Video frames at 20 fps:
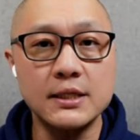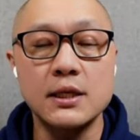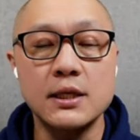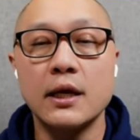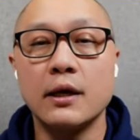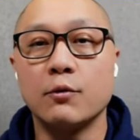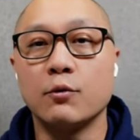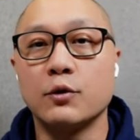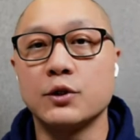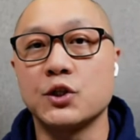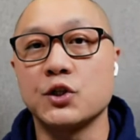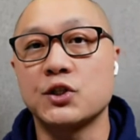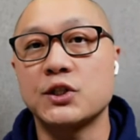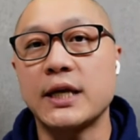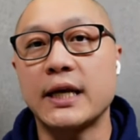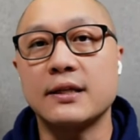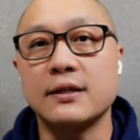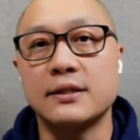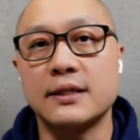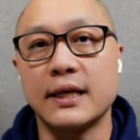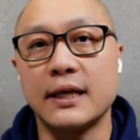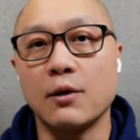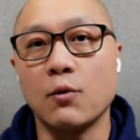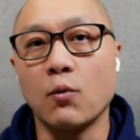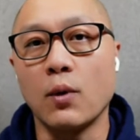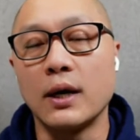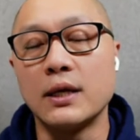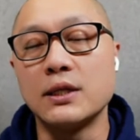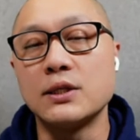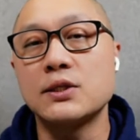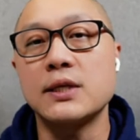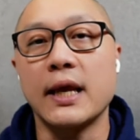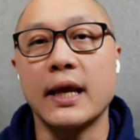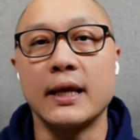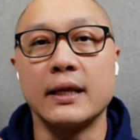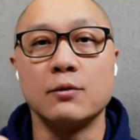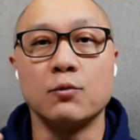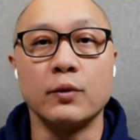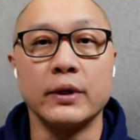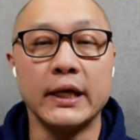We just take the data once
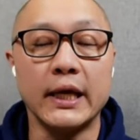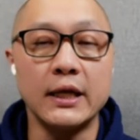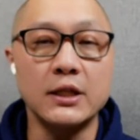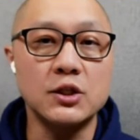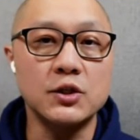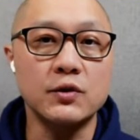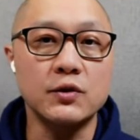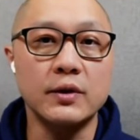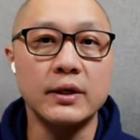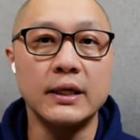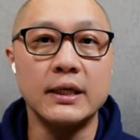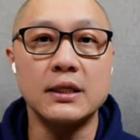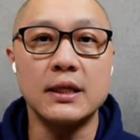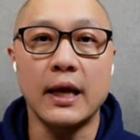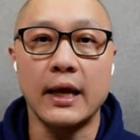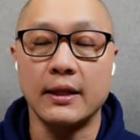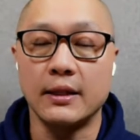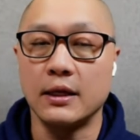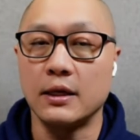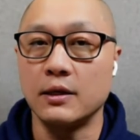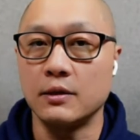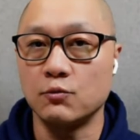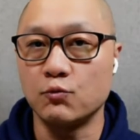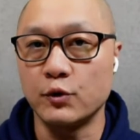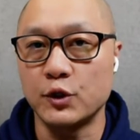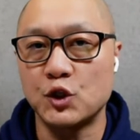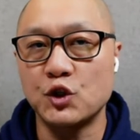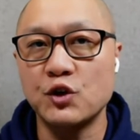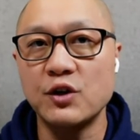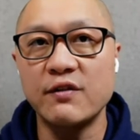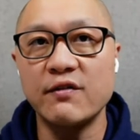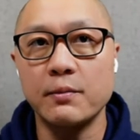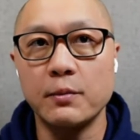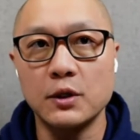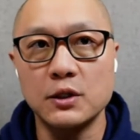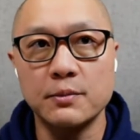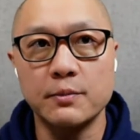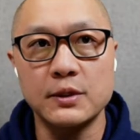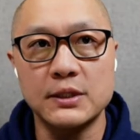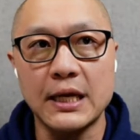and we enter in and retrieve it
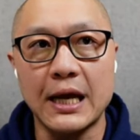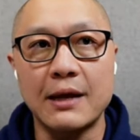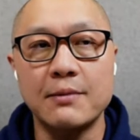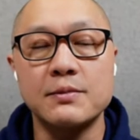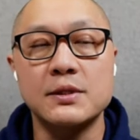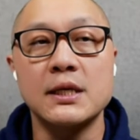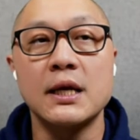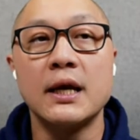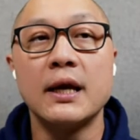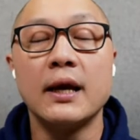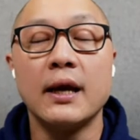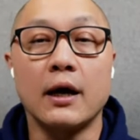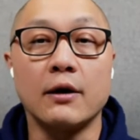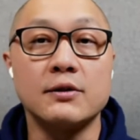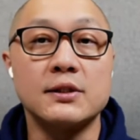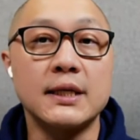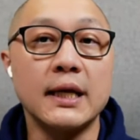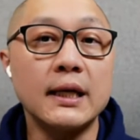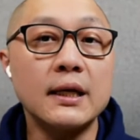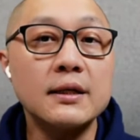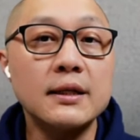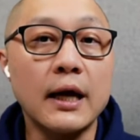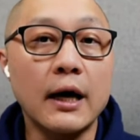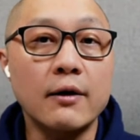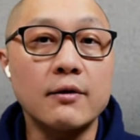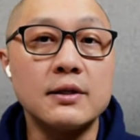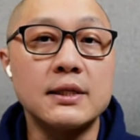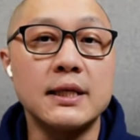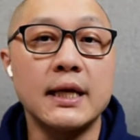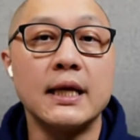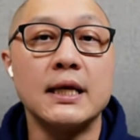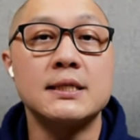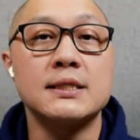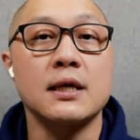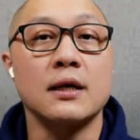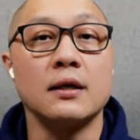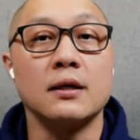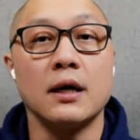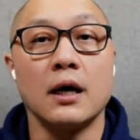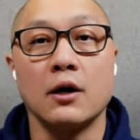multiple times. Our data nowadays
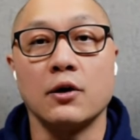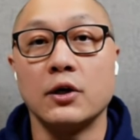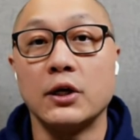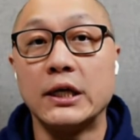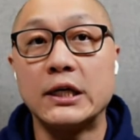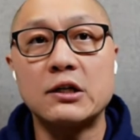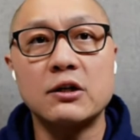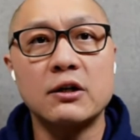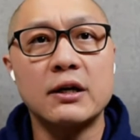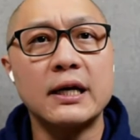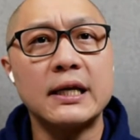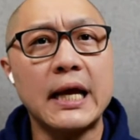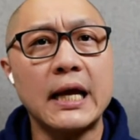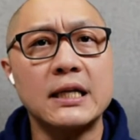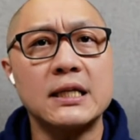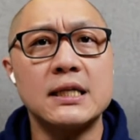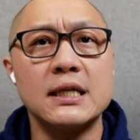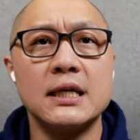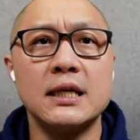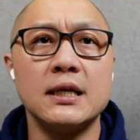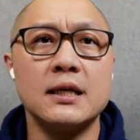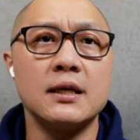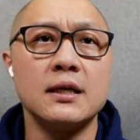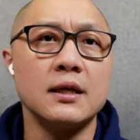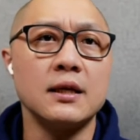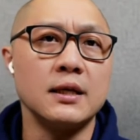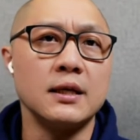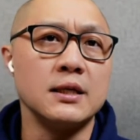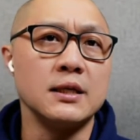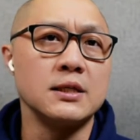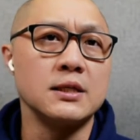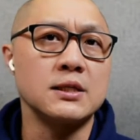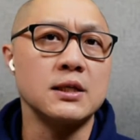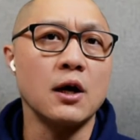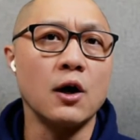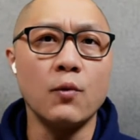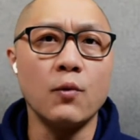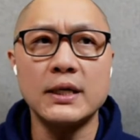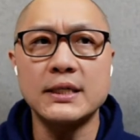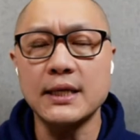are interconnected, it's
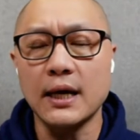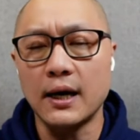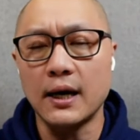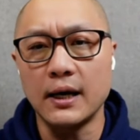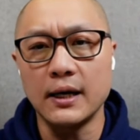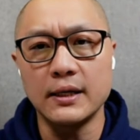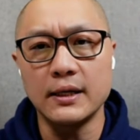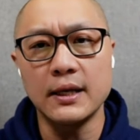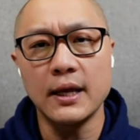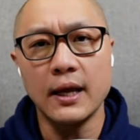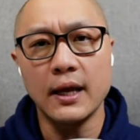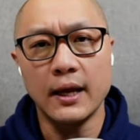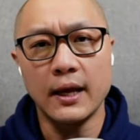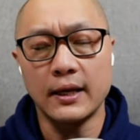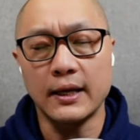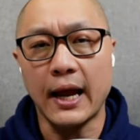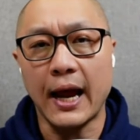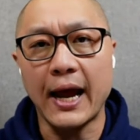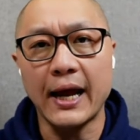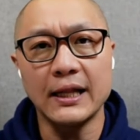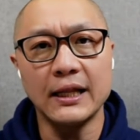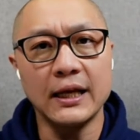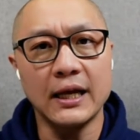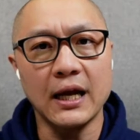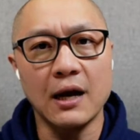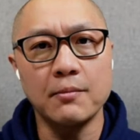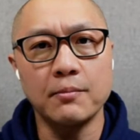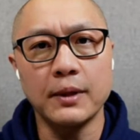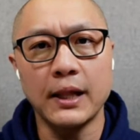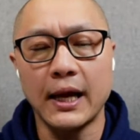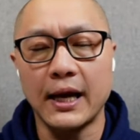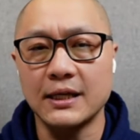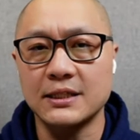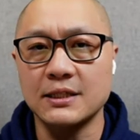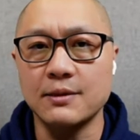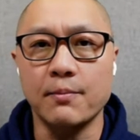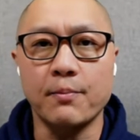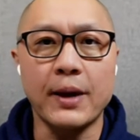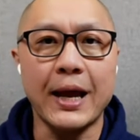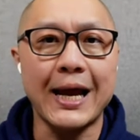always on and highly complex
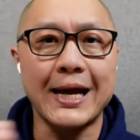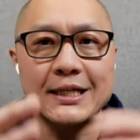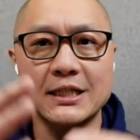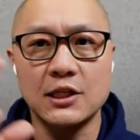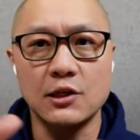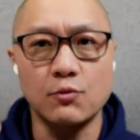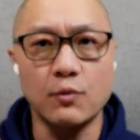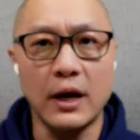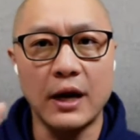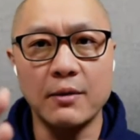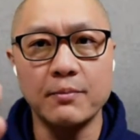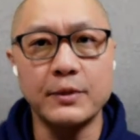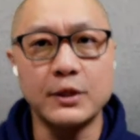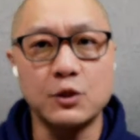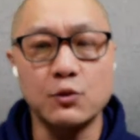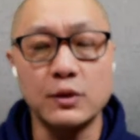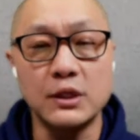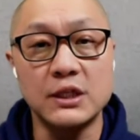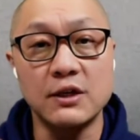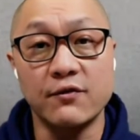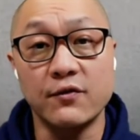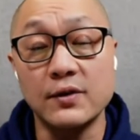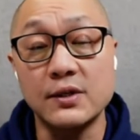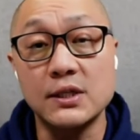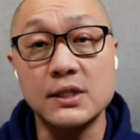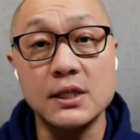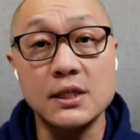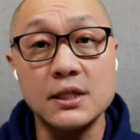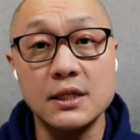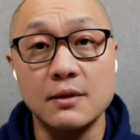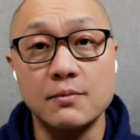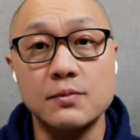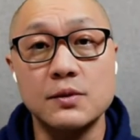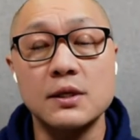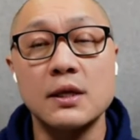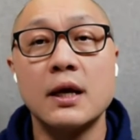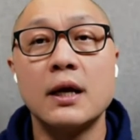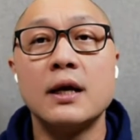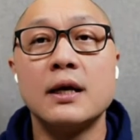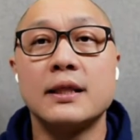and passed around between different systems.
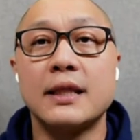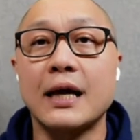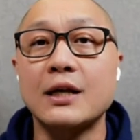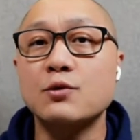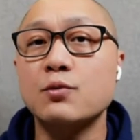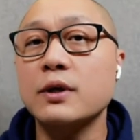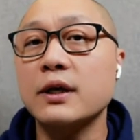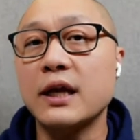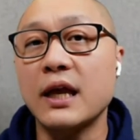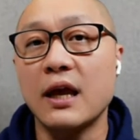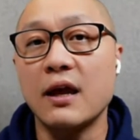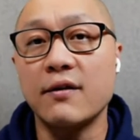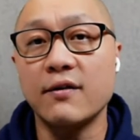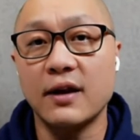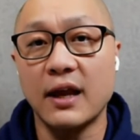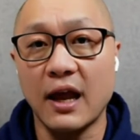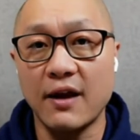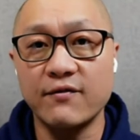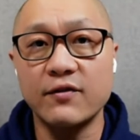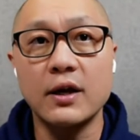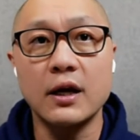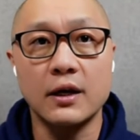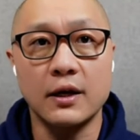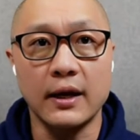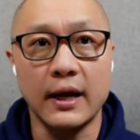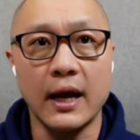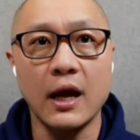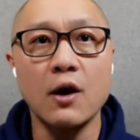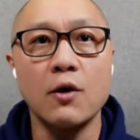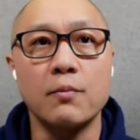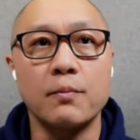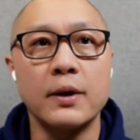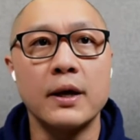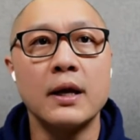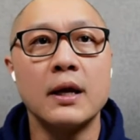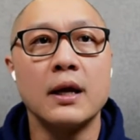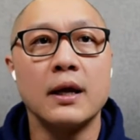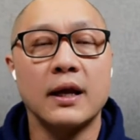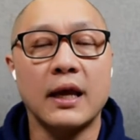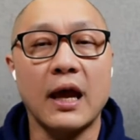That's where Kafka could help.
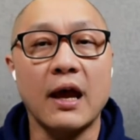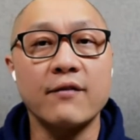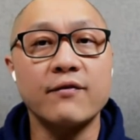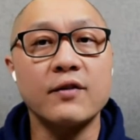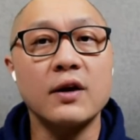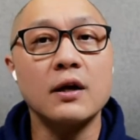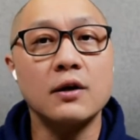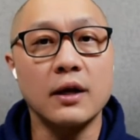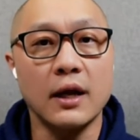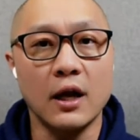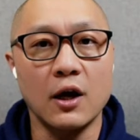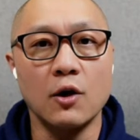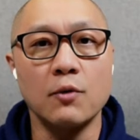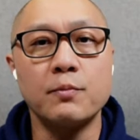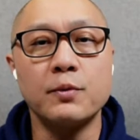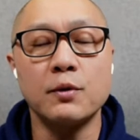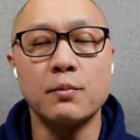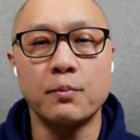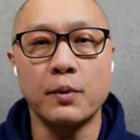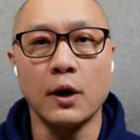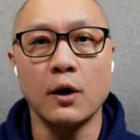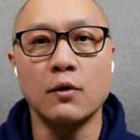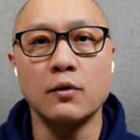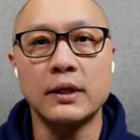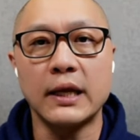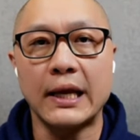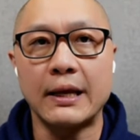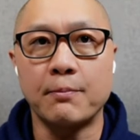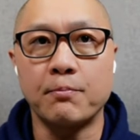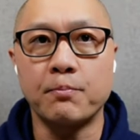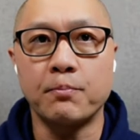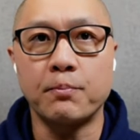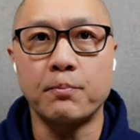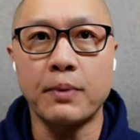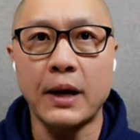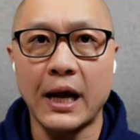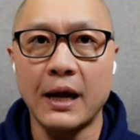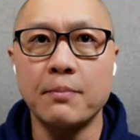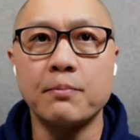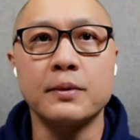Kafka could help you build a
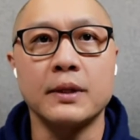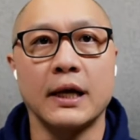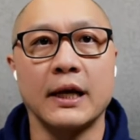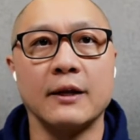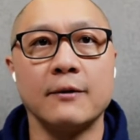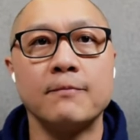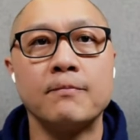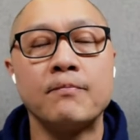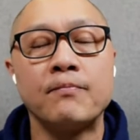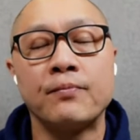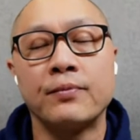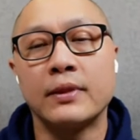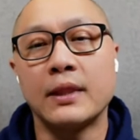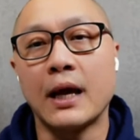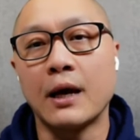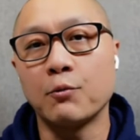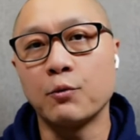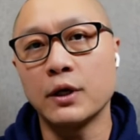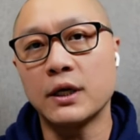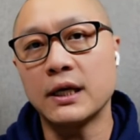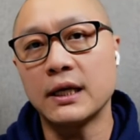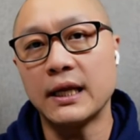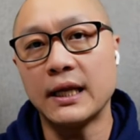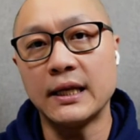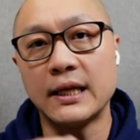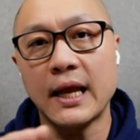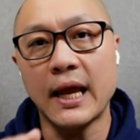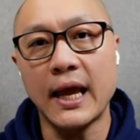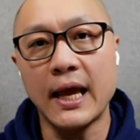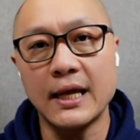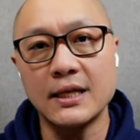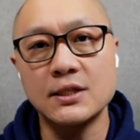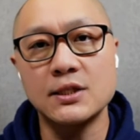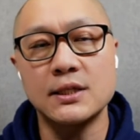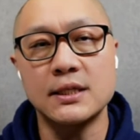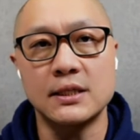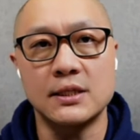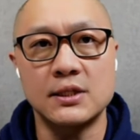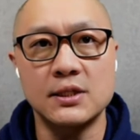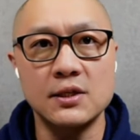pipeline that would could enhance
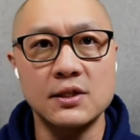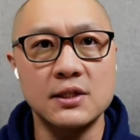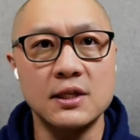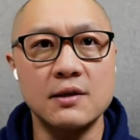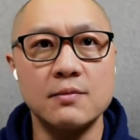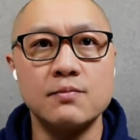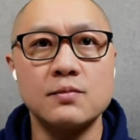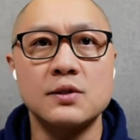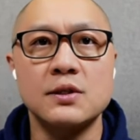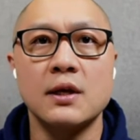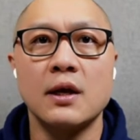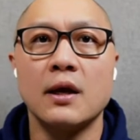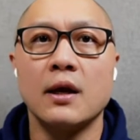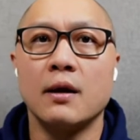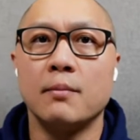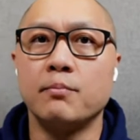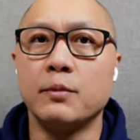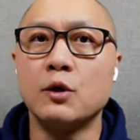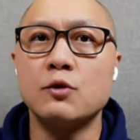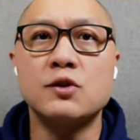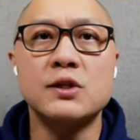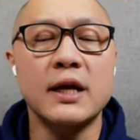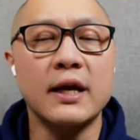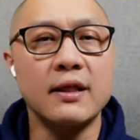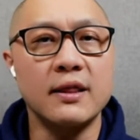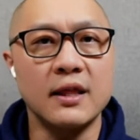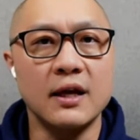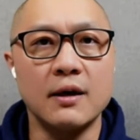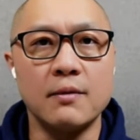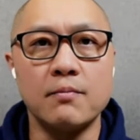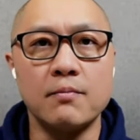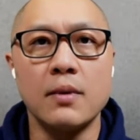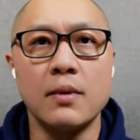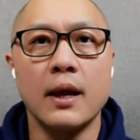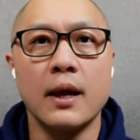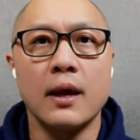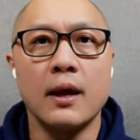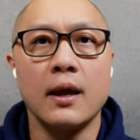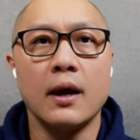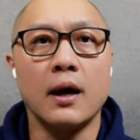these systems, mutate them,
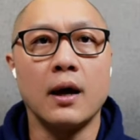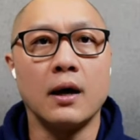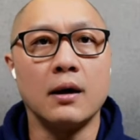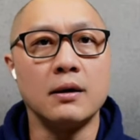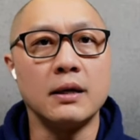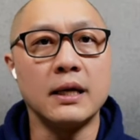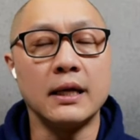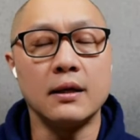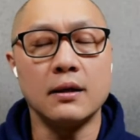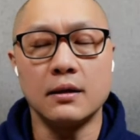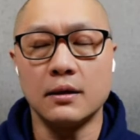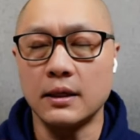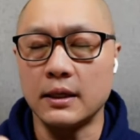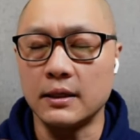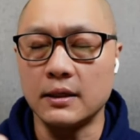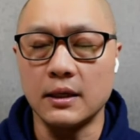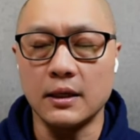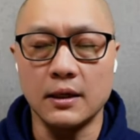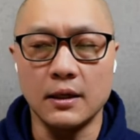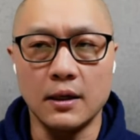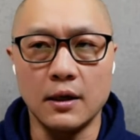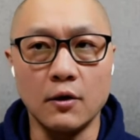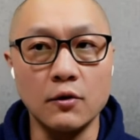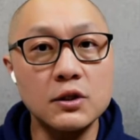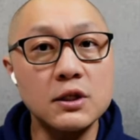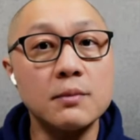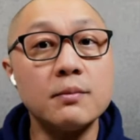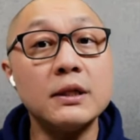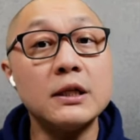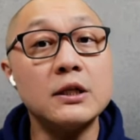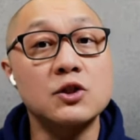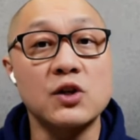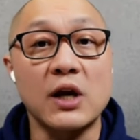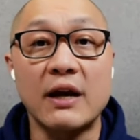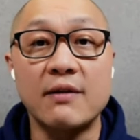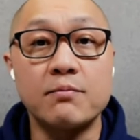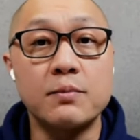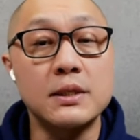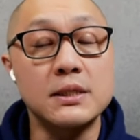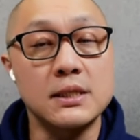ultimately
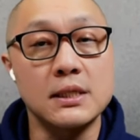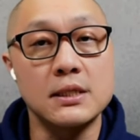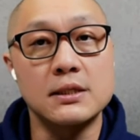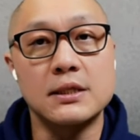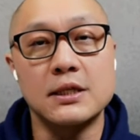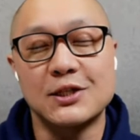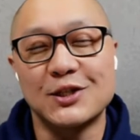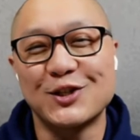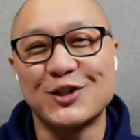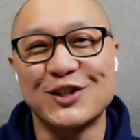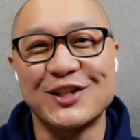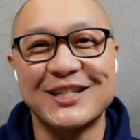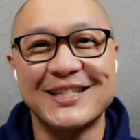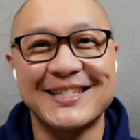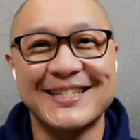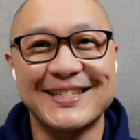drive business decisions.